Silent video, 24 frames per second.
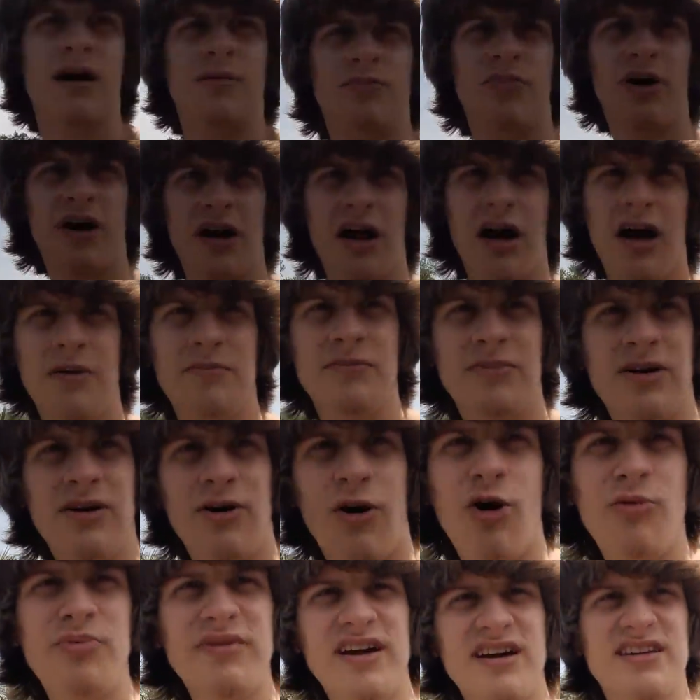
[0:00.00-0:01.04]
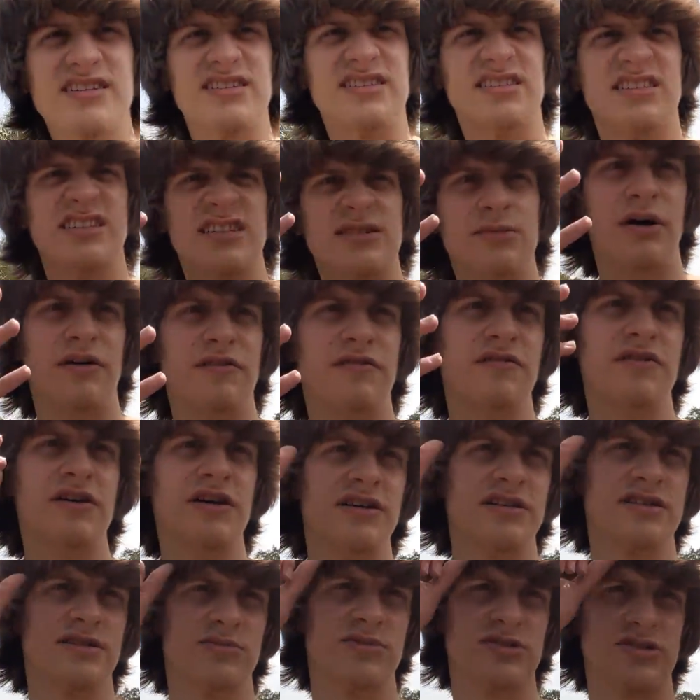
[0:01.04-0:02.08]
but um, hope you guys did see my
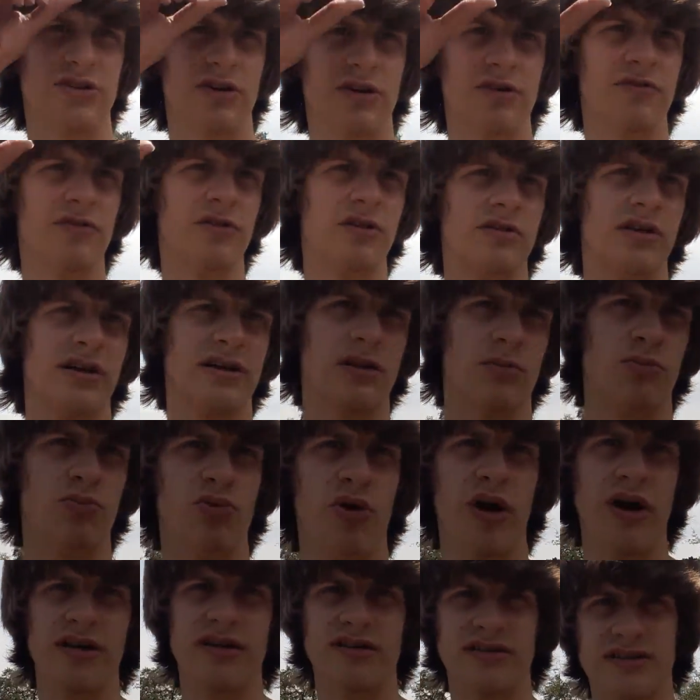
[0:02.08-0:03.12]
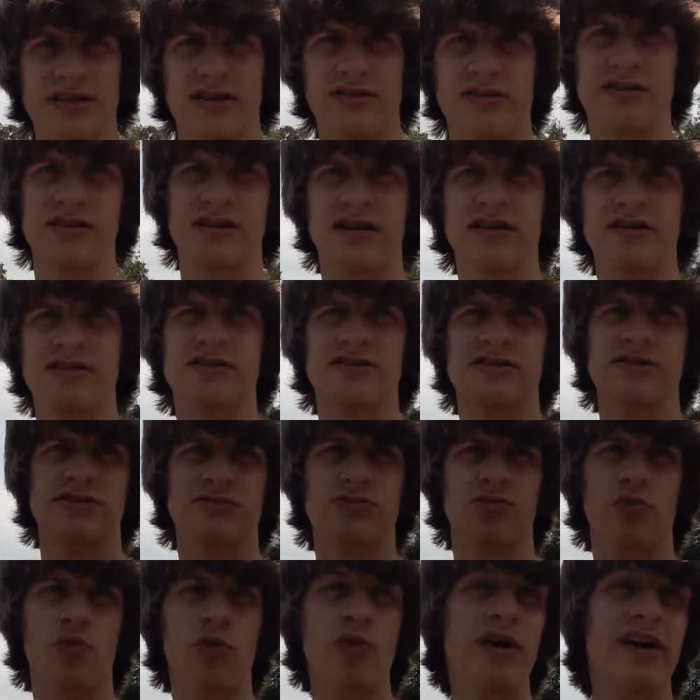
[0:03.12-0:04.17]
face. I'm sorry for the like the brightness outside. It's just
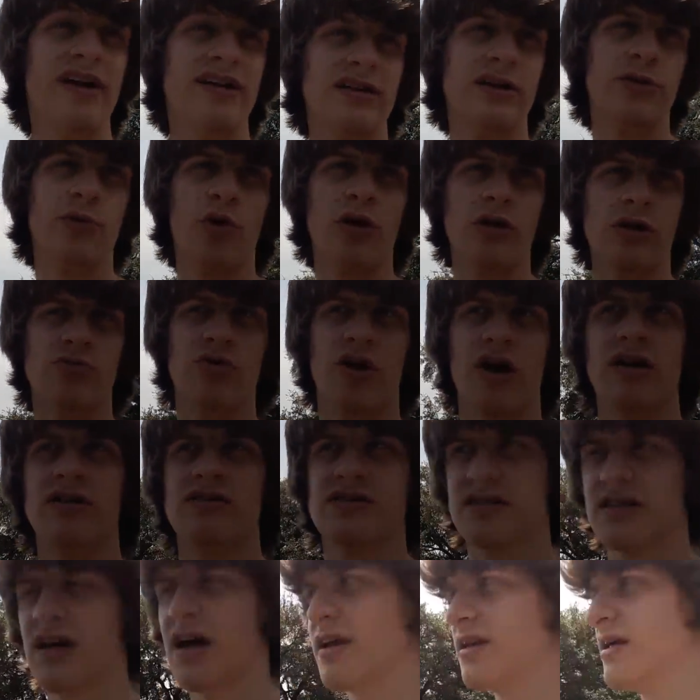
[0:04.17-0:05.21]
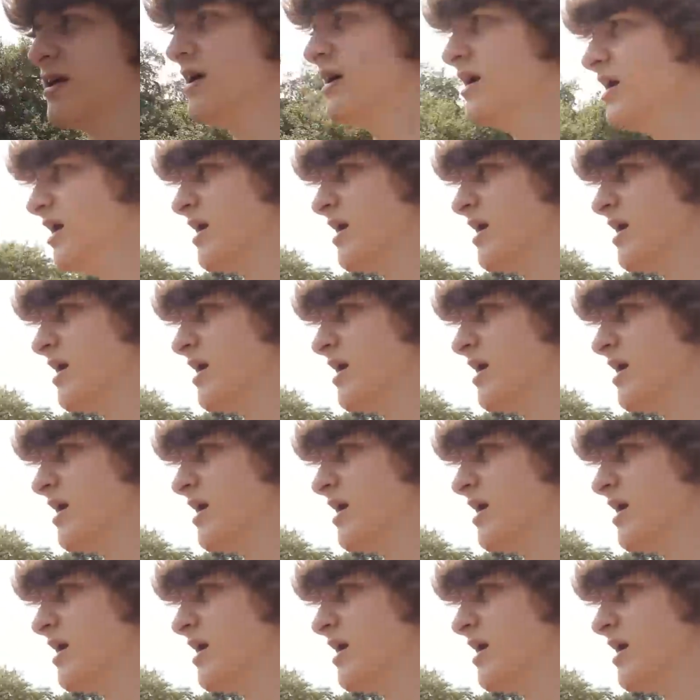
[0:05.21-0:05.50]
really, really bright outside.